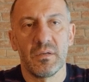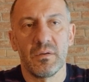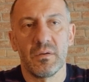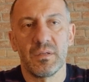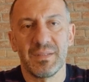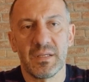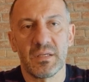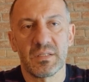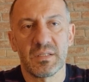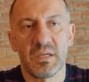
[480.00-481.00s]
or
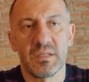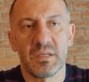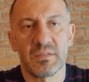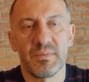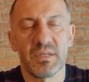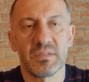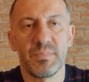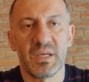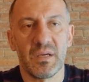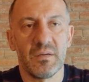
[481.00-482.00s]
interest rate expense
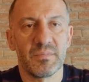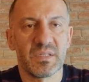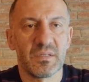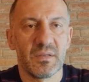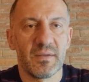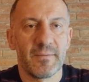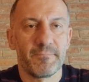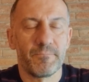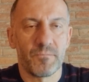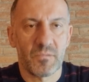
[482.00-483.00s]
becomes
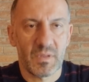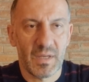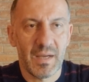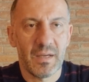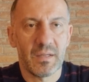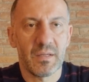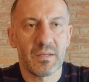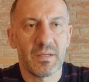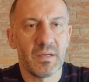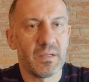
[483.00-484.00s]
higher
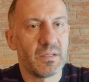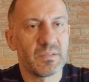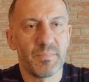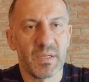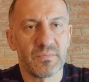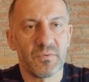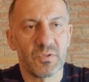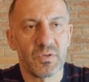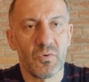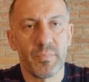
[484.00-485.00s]
and higher. It's bad for
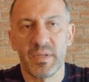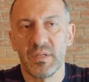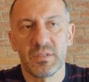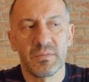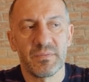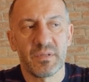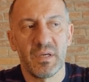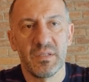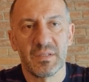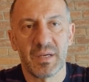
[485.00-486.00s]
the company, and
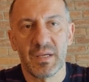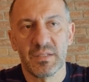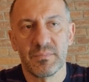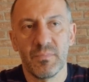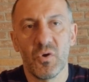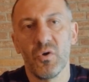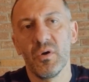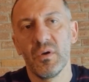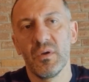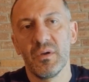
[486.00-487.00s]
can't raise more
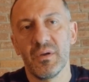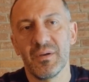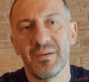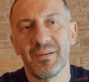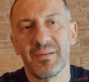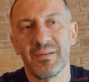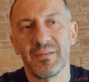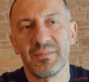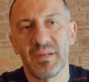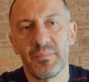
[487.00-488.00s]

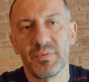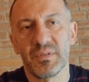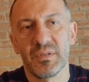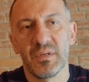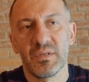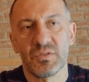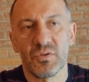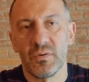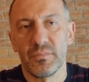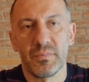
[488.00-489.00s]
debt, so
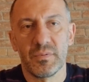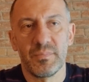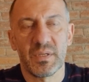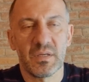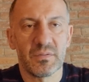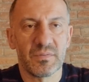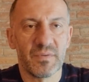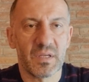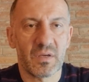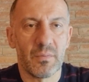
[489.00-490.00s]
it becomes
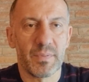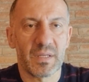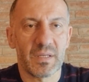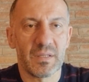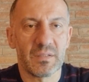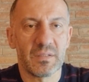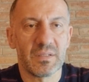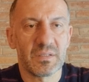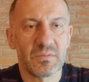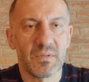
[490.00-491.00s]
very complicated.
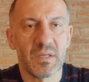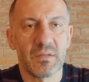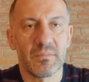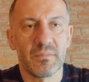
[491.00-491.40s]
That's why